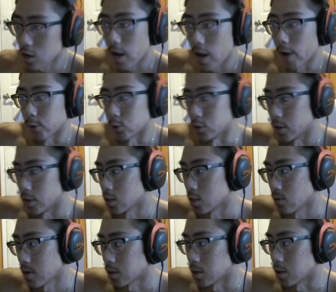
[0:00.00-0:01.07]
actually. That is
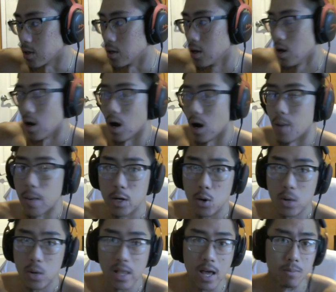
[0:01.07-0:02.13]
very good. I know a
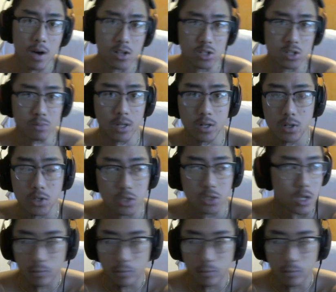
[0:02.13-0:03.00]
lot of monster players,